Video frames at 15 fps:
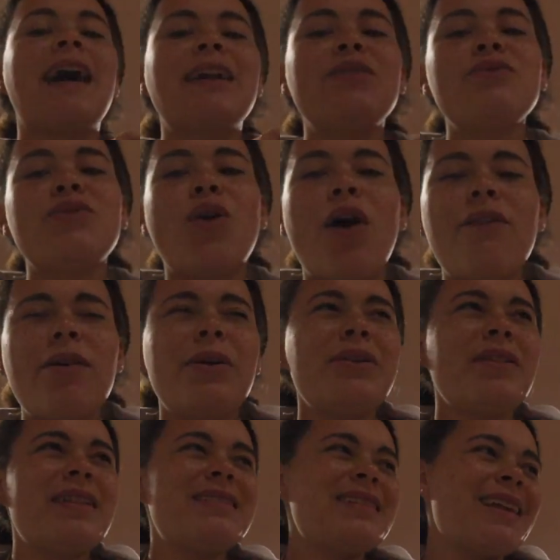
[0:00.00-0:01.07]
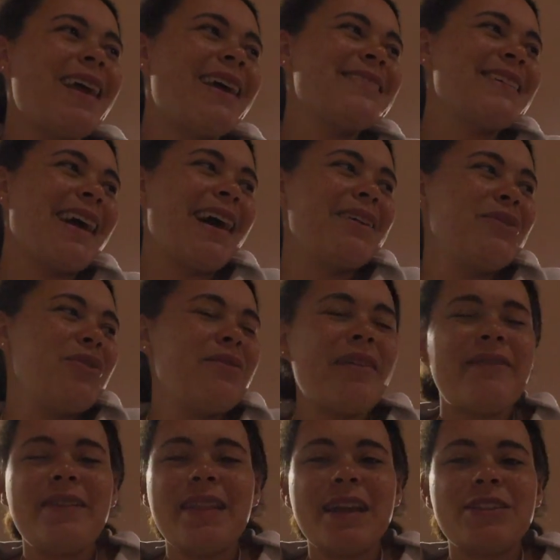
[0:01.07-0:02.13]
I don't know if I want to do that today, because like I don't know if
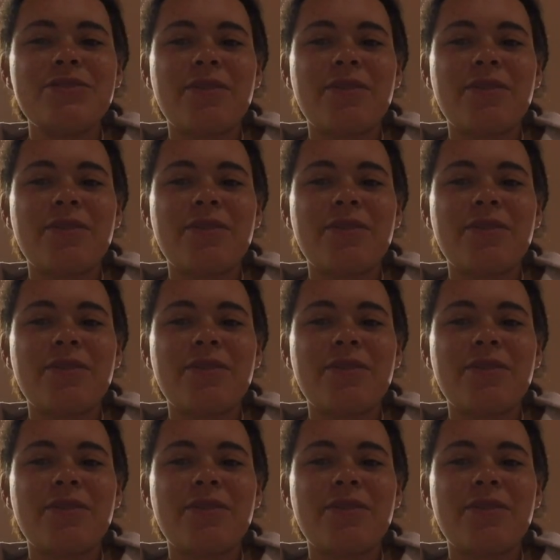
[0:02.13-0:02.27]
I feel like